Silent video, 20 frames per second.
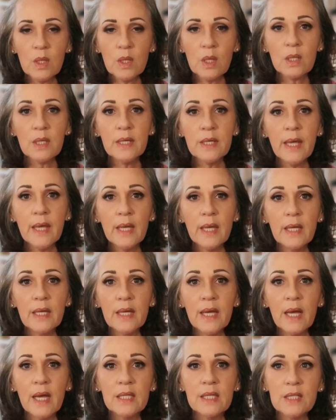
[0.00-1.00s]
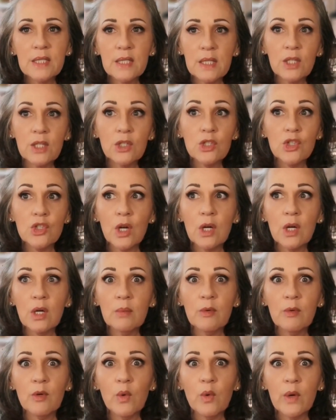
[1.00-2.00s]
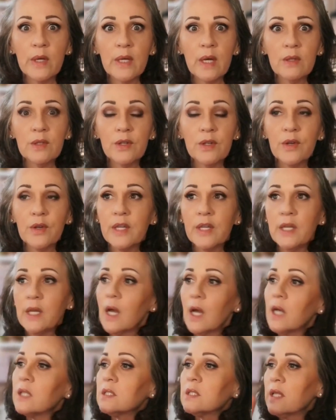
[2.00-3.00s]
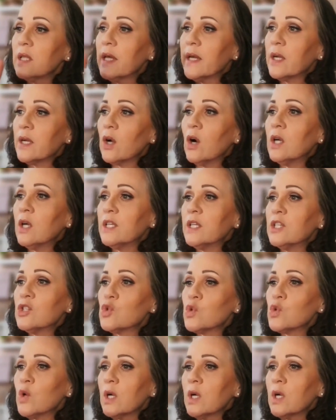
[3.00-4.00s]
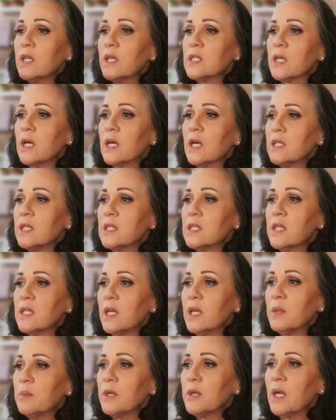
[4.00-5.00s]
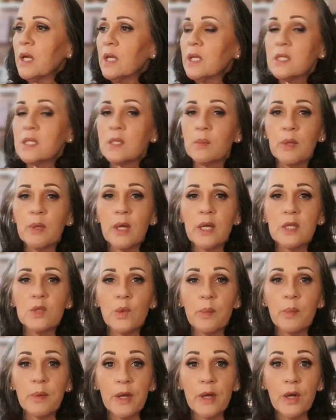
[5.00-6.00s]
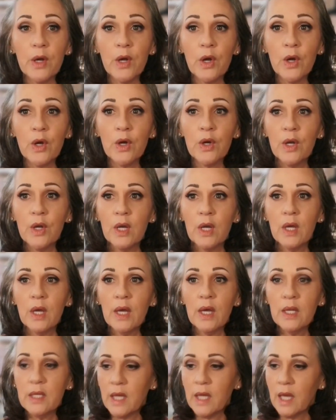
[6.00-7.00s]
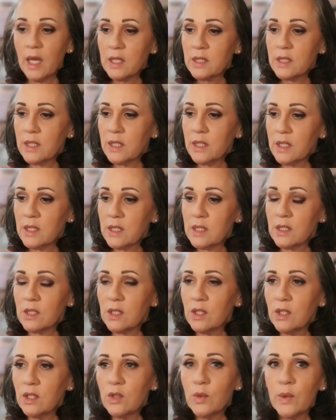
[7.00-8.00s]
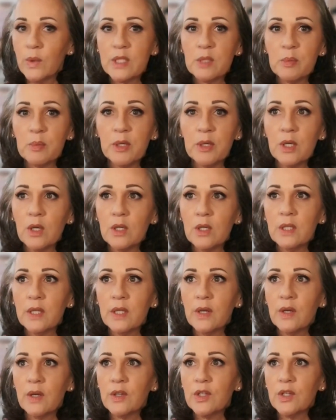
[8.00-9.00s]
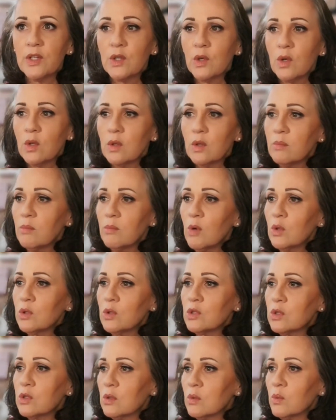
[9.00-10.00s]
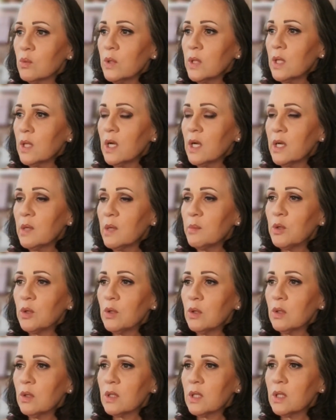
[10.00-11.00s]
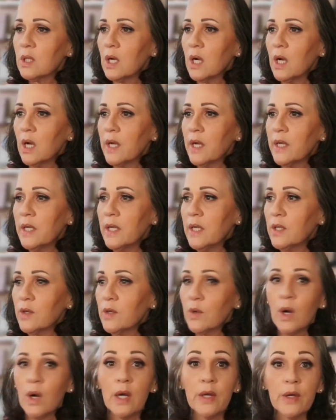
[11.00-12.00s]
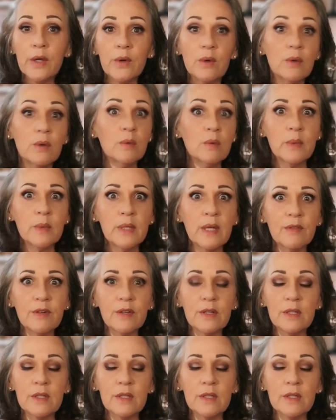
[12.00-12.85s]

Kenny has done a good job of going out there. He has like on his truck, he's got his name, Kenny's Appliance Repair, and he has his USP on there, most reliable guy in Ohio or whatever,